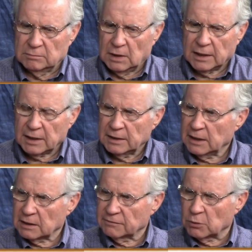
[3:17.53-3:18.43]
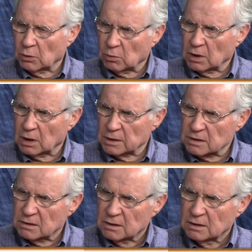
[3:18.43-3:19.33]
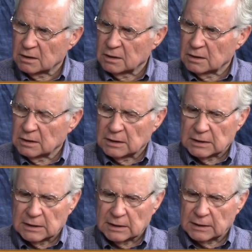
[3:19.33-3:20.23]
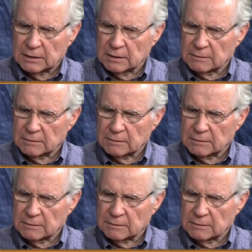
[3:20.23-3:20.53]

I got it down to four words. And